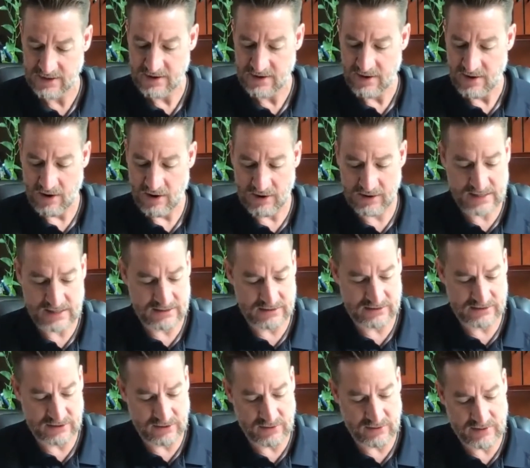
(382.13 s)
Hardee and
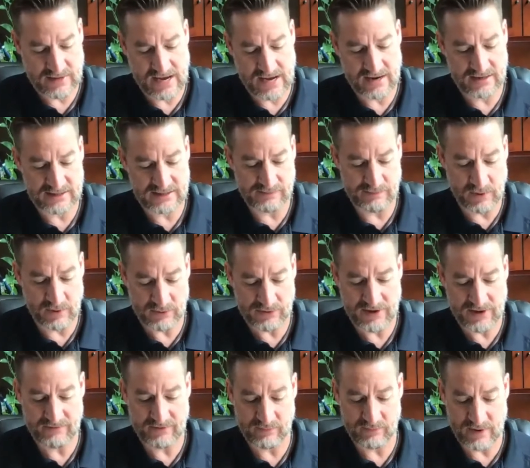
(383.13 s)
DeSoto counties both
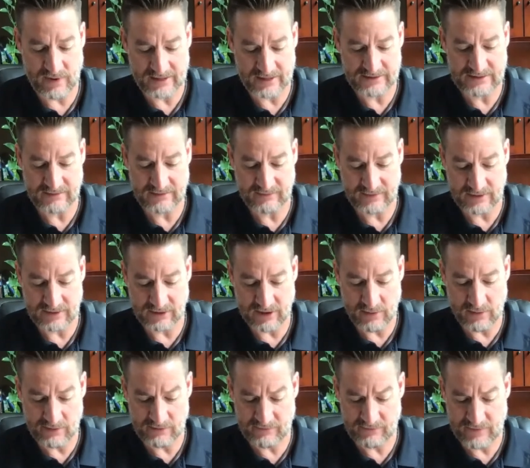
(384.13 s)
have a relatively
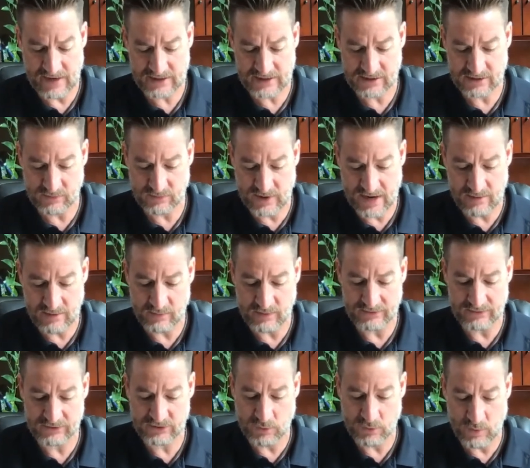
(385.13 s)
low infection rate
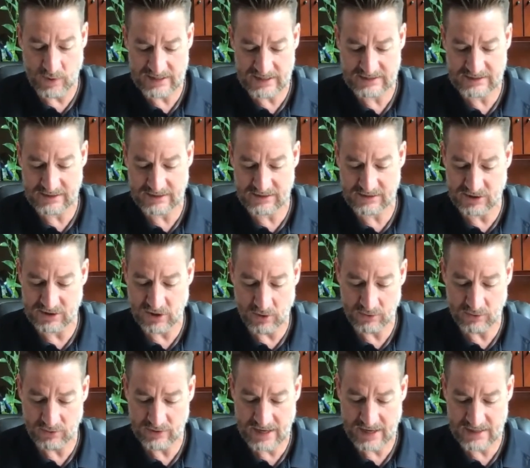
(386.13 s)
with 26
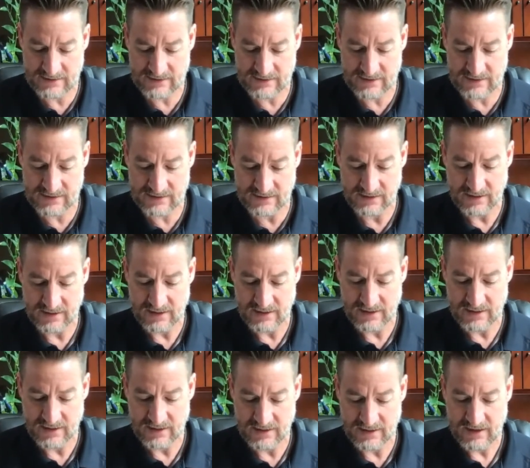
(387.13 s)
total cases
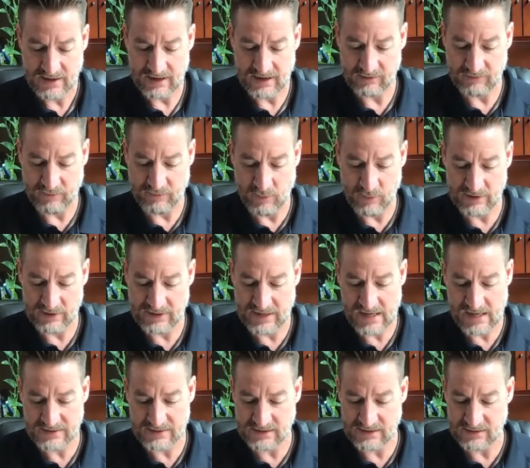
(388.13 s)
and 4
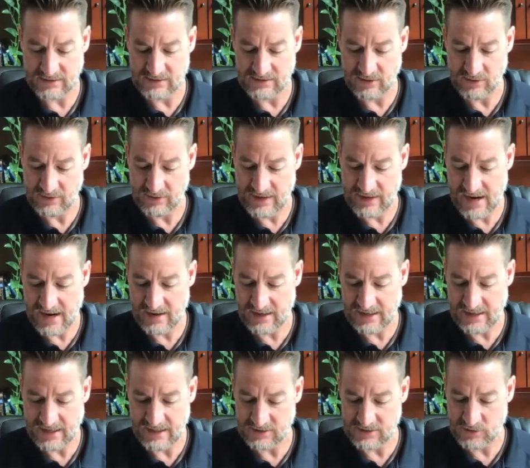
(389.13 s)
deaths in DeSoto County
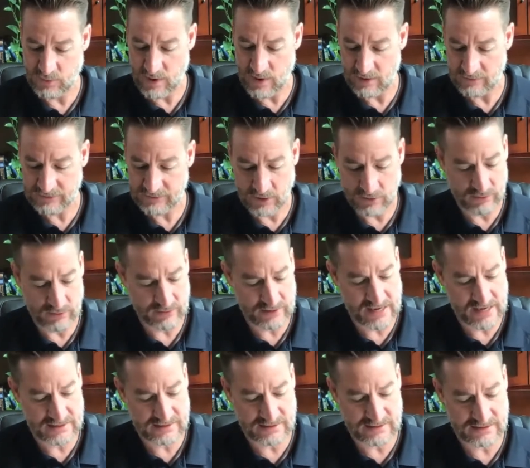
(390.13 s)
and 12 total
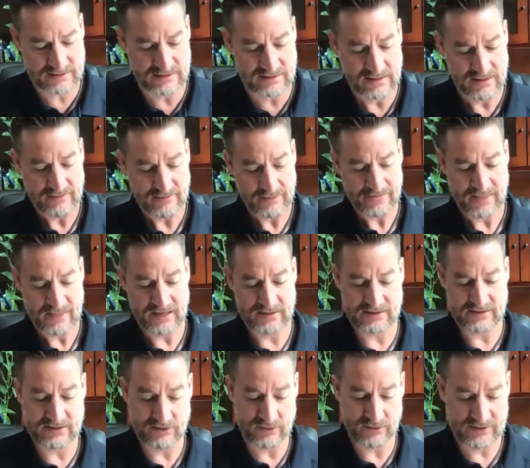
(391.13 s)
cases and
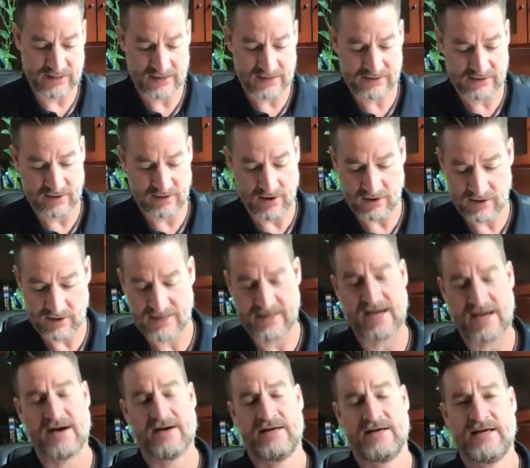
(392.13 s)
0 deaths in Hardee
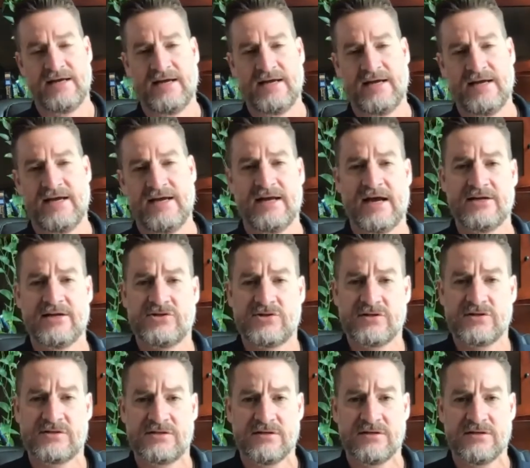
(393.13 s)
County. And I just